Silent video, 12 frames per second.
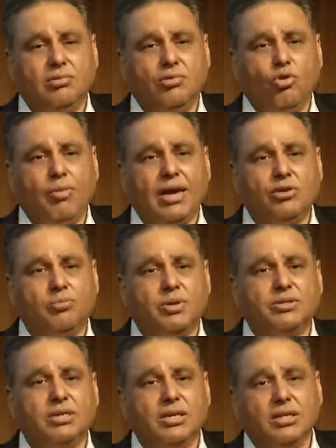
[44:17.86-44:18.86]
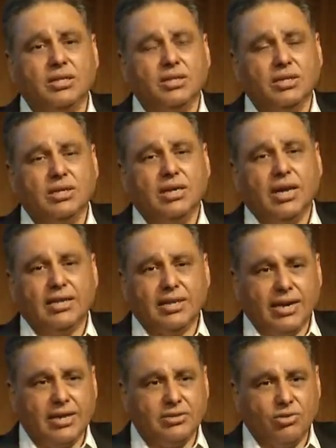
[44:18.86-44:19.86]
go back to Brazil.
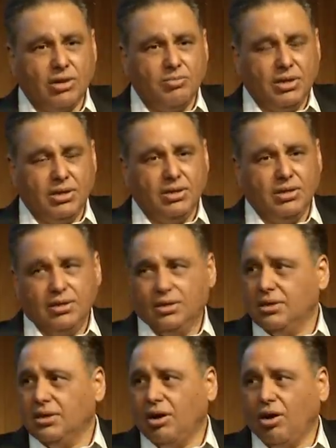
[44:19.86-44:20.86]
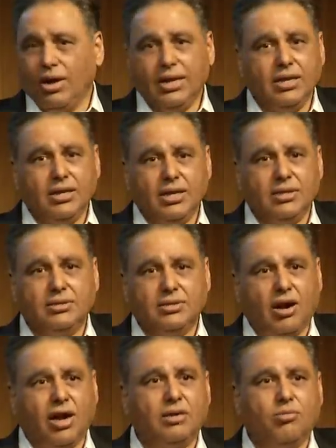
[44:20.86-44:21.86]
Other guy is going to be hauling his
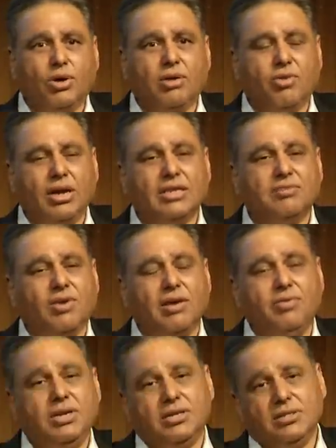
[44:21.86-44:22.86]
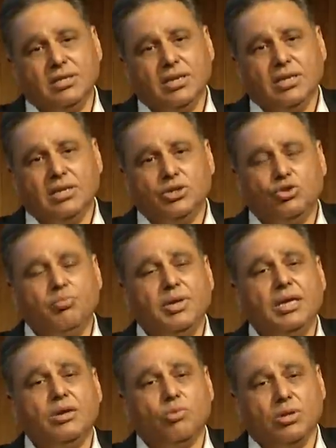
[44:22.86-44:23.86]
hard work for the last 5 years. It shouldn't
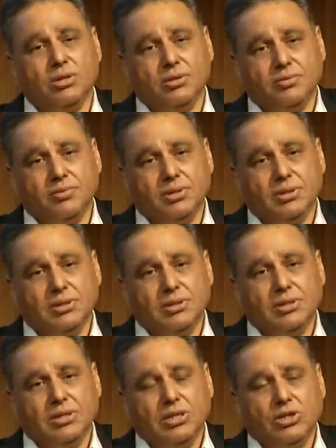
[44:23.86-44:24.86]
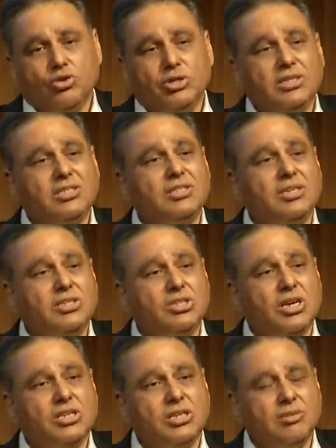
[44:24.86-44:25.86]
be equal. So this is a
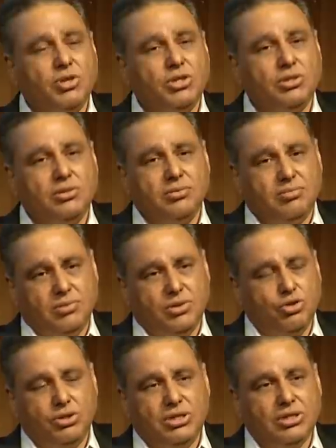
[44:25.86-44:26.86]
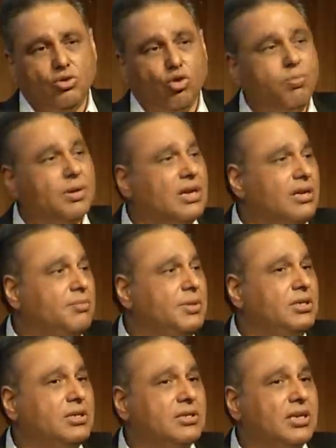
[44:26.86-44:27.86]
discussion which should just openly
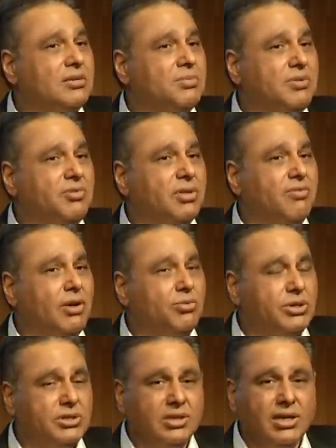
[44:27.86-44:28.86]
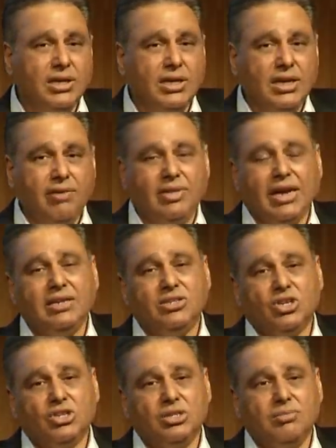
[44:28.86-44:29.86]
be discussed between the founders. If that
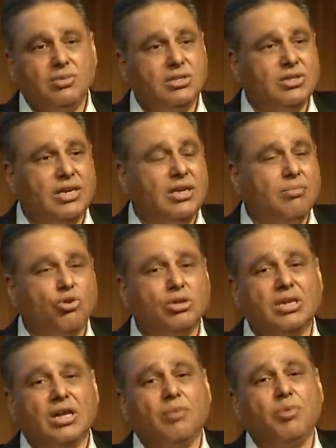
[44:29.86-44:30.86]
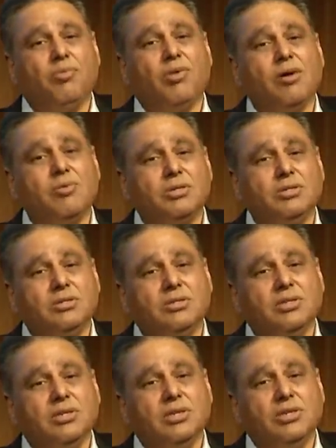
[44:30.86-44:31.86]
discussion is taking more than a couple of hours,
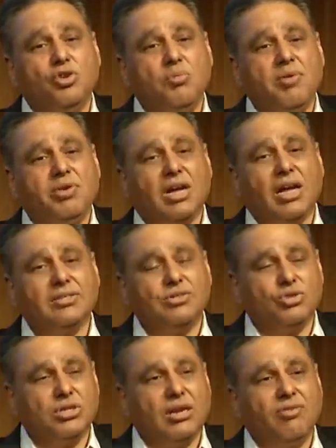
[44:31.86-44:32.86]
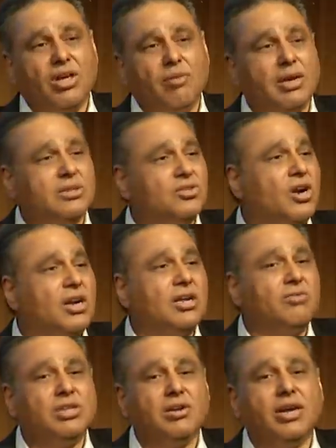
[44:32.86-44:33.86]
you may want to ask yourself, am I
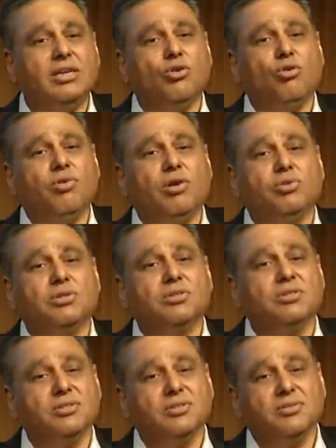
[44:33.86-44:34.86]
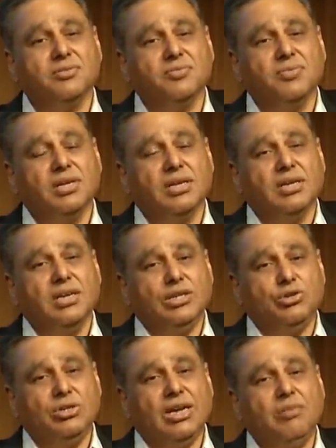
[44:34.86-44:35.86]
starting with the right co-founders? It
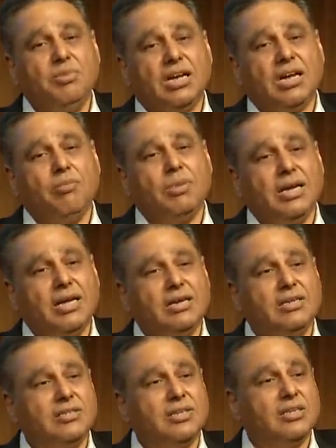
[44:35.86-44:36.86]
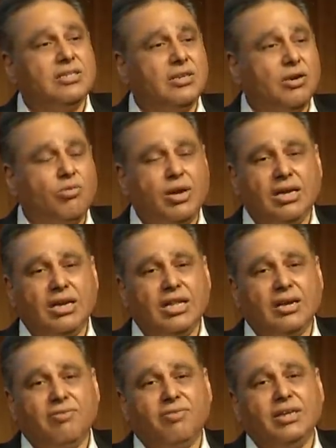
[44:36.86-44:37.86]
should not be a complicated discussion requiring a
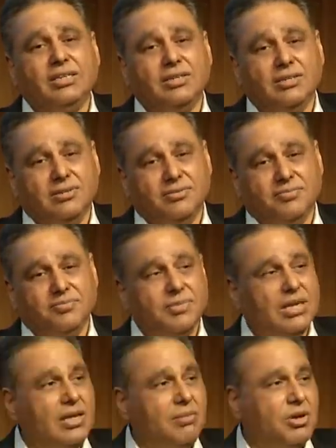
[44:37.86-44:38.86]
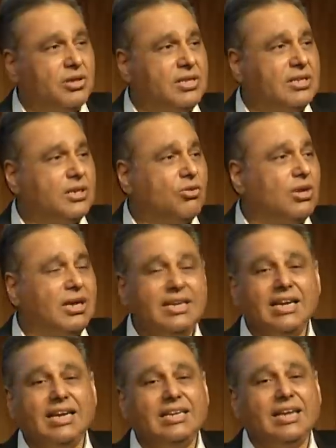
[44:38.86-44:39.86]
lot of fighting, because that's a good
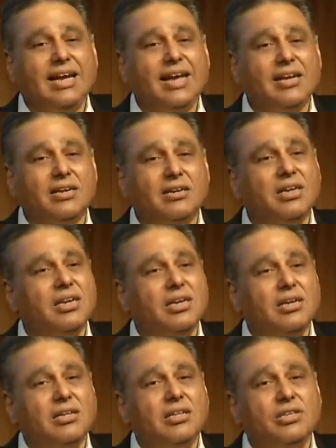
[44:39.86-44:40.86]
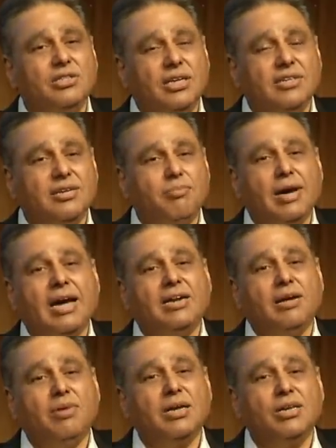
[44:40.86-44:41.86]
leading indicator. Things are bad
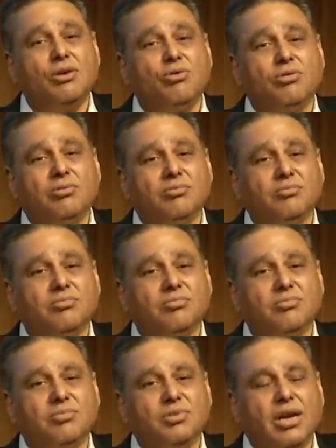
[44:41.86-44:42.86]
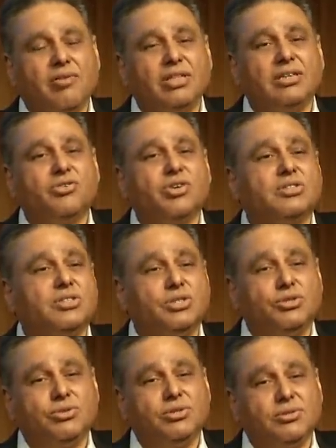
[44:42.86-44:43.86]
among you. You have other trust
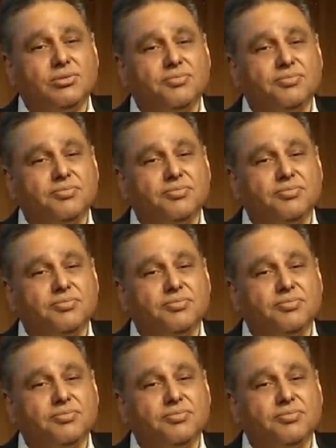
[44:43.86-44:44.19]
issues.